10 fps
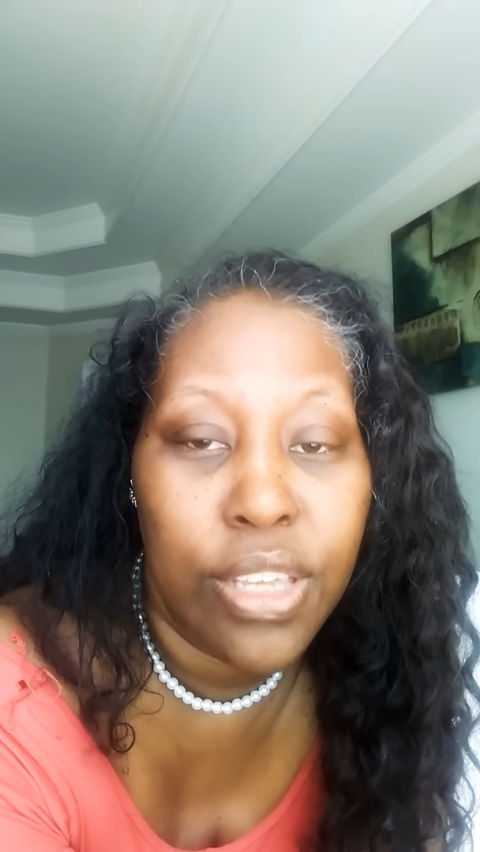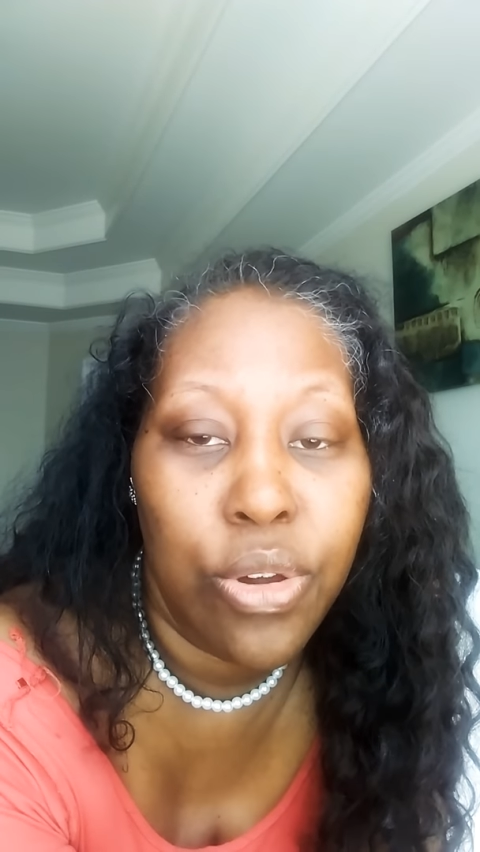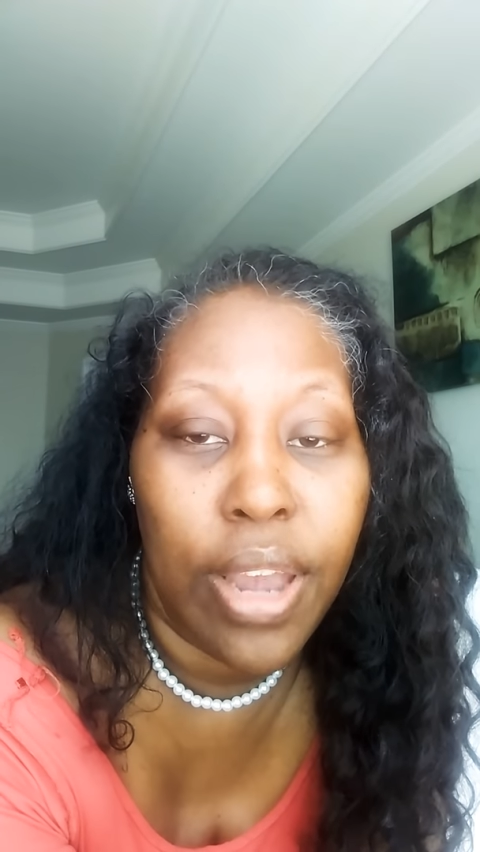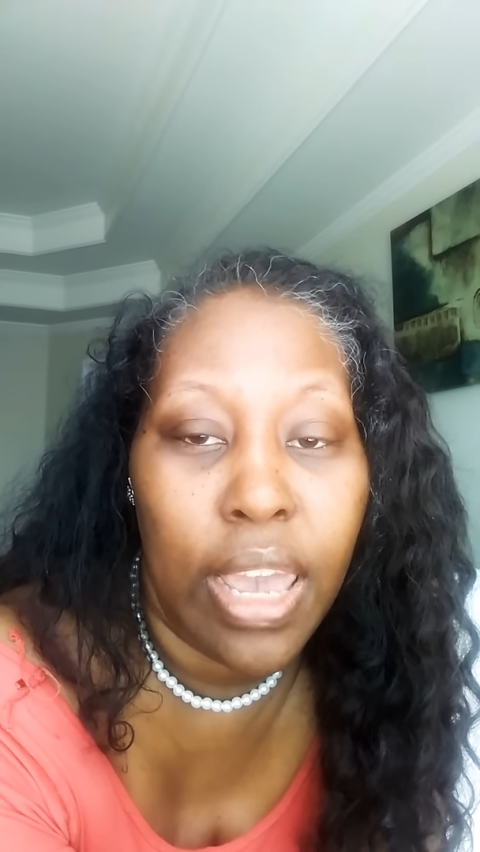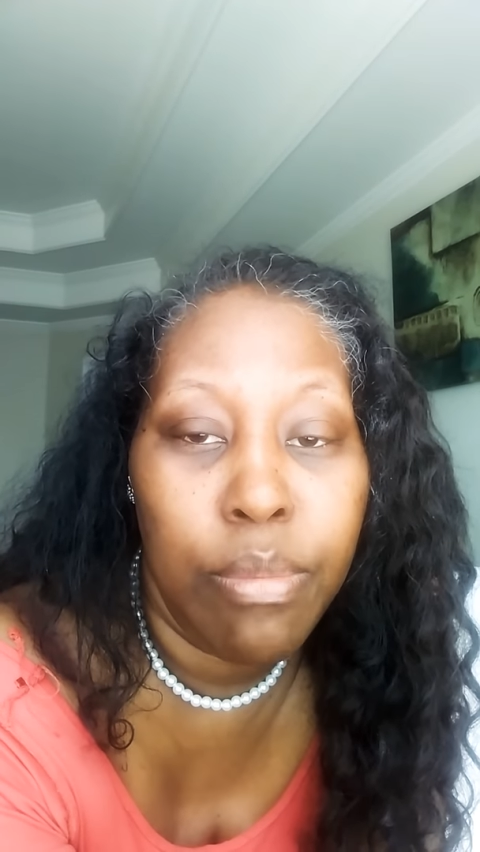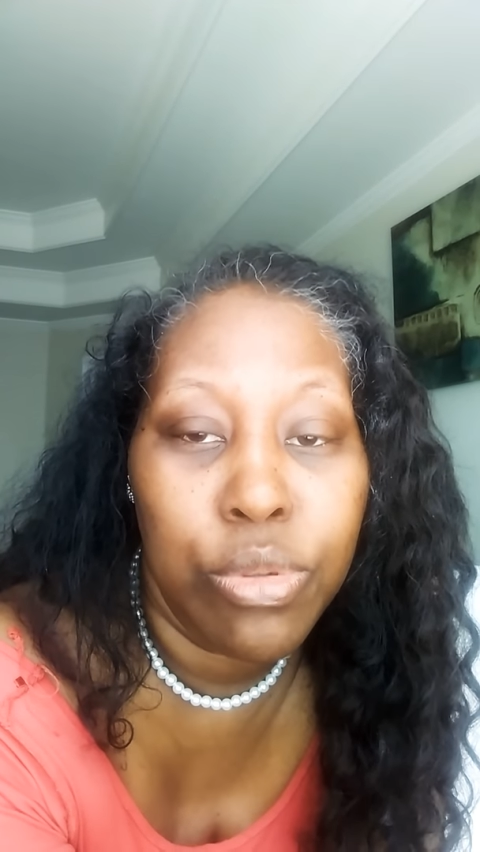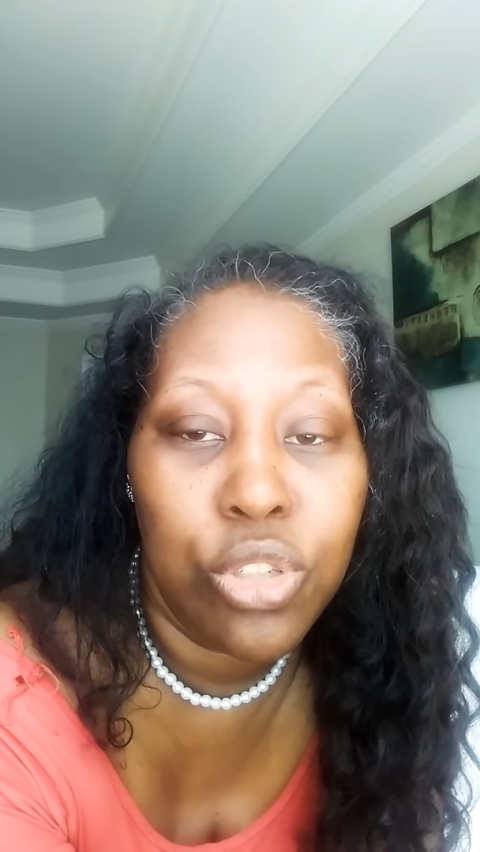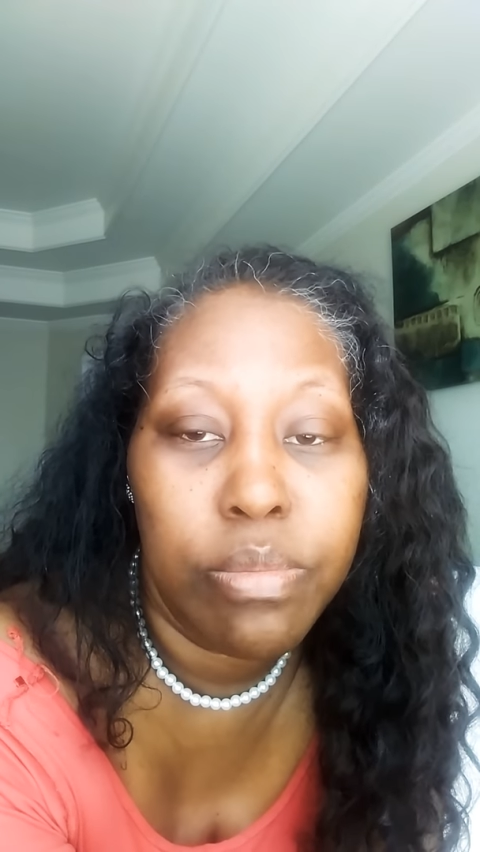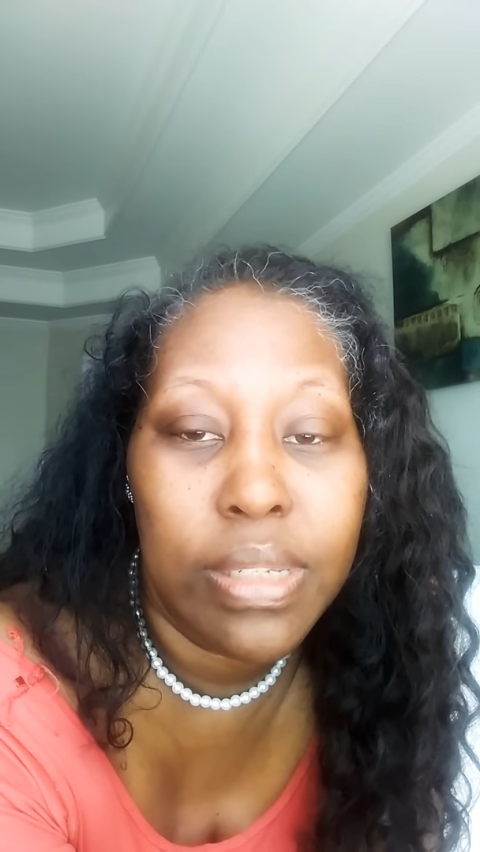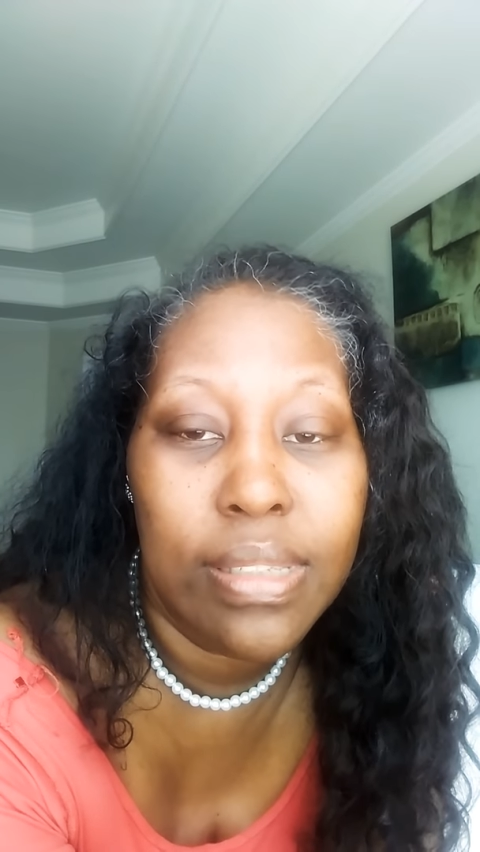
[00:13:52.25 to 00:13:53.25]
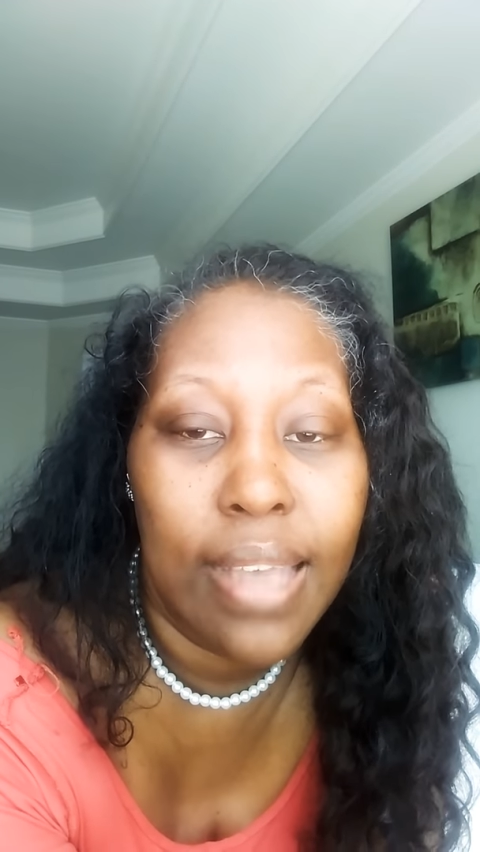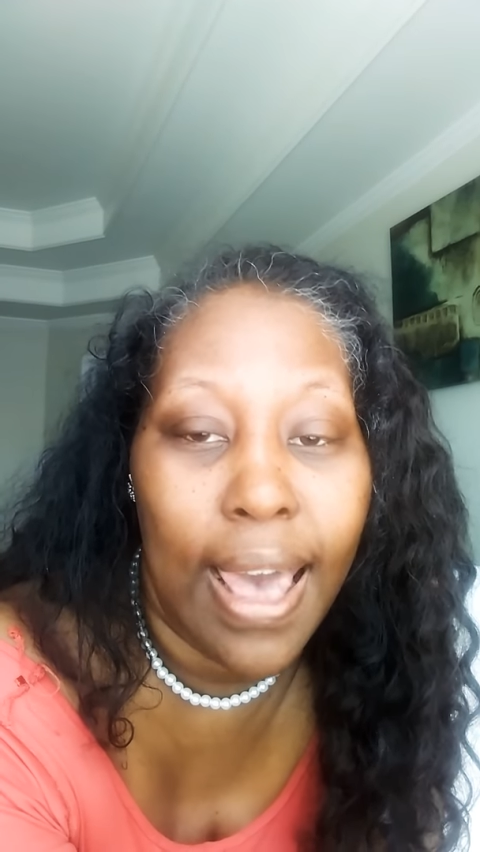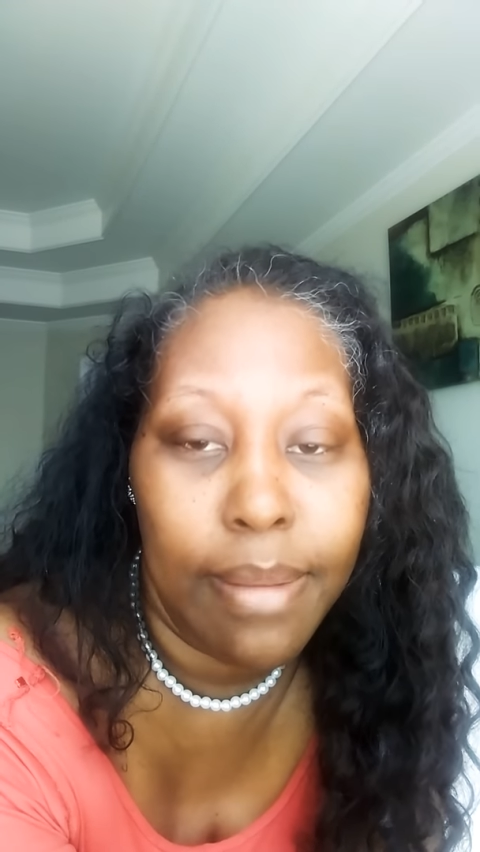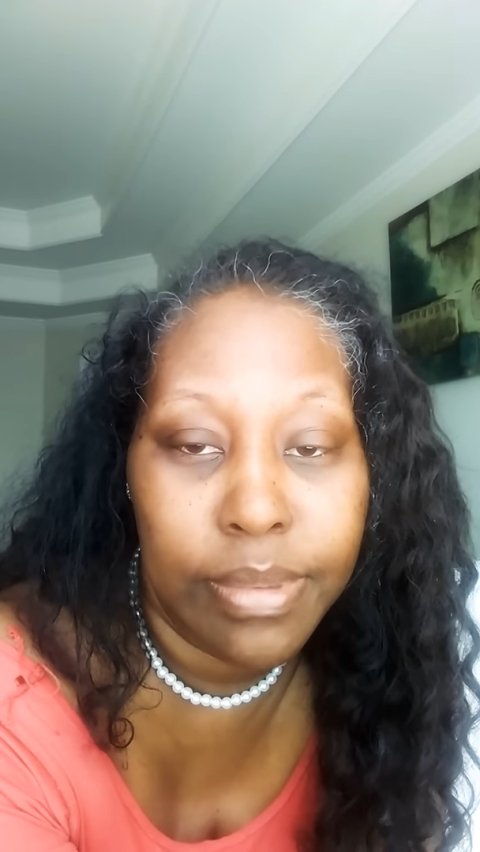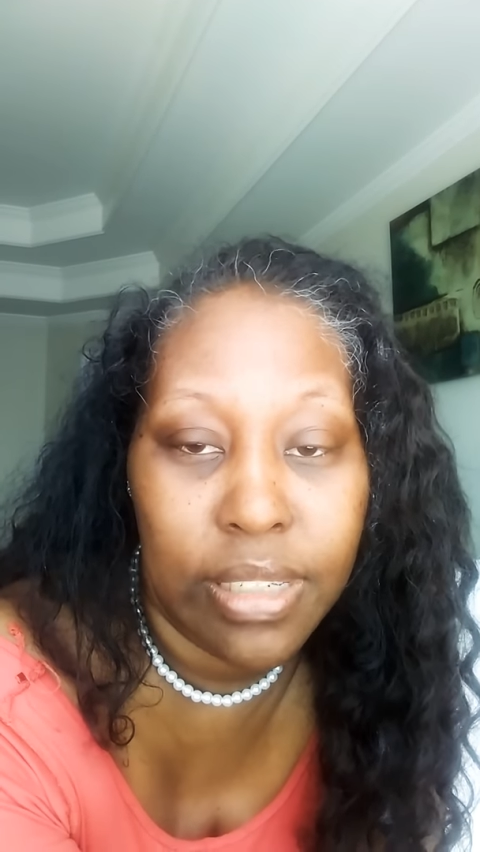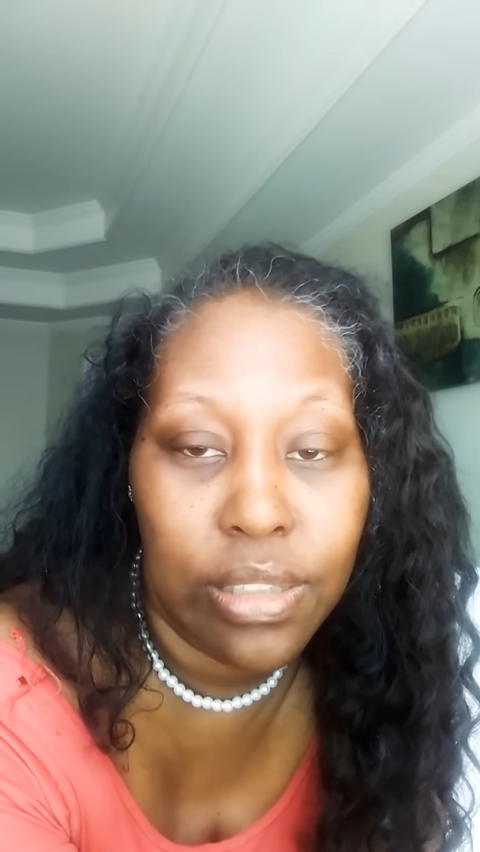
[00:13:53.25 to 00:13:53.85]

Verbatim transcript: You're able to be tapped